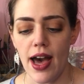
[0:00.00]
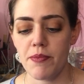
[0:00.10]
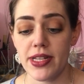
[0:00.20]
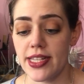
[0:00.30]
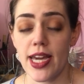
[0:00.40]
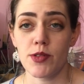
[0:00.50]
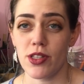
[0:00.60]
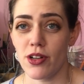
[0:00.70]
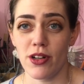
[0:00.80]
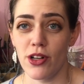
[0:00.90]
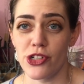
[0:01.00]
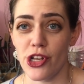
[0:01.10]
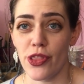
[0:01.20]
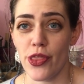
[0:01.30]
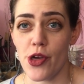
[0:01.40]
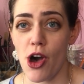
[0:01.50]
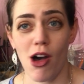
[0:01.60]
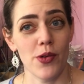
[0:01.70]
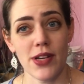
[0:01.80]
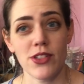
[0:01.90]
and basically came to the conclusion that
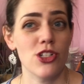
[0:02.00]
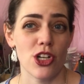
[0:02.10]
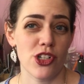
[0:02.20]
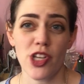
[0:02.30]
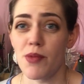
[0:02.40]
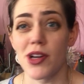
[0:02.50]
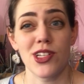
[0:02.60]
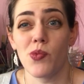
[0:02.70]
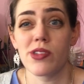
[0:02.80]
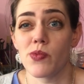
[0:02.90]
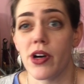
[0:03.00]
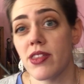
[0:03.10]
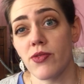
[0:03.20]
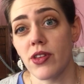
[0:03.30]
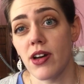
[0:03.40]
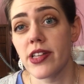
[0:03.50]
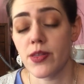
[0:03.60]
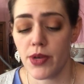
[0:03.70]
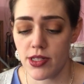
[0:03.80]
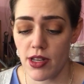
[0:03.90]
I would have to charge so much it wasn't worth it for the
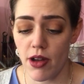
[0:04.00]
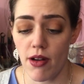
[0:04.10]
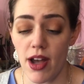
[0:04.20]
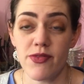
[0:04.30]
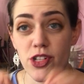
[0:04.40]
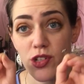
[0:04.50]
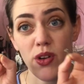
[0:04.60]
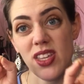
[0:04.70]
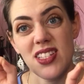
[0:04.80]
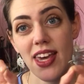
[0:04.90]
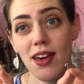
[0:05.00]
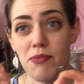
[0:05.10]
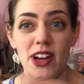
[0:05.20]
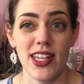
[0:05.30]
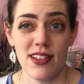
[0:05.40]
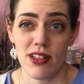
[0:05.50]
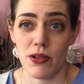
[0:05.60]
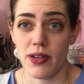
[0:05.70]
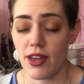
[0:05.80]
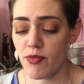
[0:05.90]
customer. So I've just got these here ready
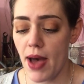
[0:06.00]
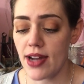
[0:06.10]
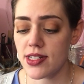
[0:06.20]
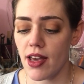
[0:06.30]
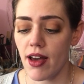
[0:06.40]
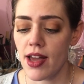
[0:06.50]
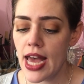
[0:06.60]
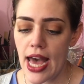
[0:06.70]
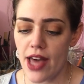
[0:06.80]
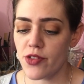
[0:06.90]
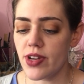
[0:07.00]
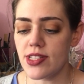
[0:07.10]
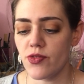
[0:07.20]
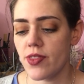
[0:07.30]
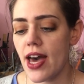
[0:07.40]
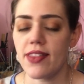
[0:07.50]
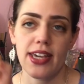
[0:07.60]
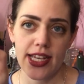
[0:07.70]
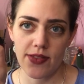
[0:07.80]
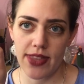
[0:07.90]
to give back to her. And the reason for that, in the
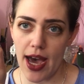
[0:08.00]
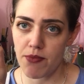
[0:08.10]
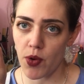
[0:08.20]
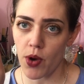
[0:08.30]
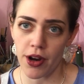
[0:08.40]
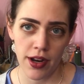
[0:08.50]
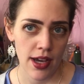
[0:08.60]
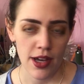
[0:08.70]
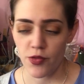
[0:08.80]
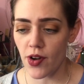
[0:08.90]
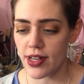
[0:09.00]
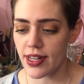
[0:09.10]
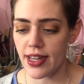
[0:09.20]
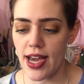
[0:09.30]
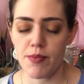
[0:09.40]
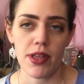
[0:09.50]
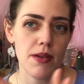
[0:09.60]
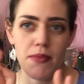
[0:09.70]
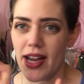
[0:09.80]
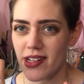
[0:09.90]
case of the amber one, finding an amber
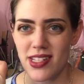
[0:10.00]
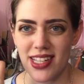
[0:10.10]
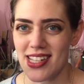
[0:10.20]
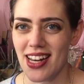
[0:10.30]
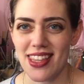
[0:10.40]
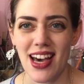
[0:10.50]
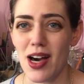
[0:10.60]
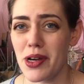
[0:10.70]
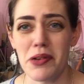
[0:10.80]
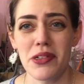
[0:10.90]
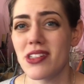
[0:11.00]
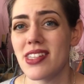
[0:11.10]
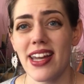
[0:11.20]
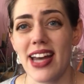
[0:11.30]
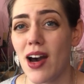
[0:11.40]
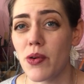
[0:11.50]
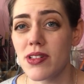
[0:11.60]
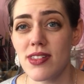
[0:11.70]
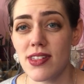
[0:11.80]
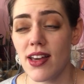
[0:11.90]
that matches exactly that, it would just take
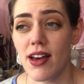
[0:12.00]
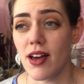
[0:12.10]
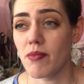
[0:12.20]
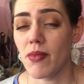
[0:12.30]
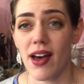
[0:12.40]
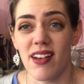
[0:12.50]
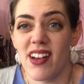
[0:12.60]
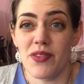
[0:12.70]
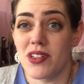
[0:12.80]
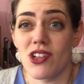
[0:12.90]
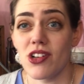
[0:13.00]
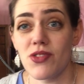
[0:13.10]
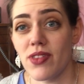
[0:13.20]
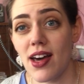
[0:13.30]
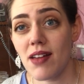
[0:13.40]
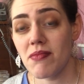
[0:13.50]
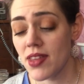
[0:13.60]
hours, and I have to charge for that.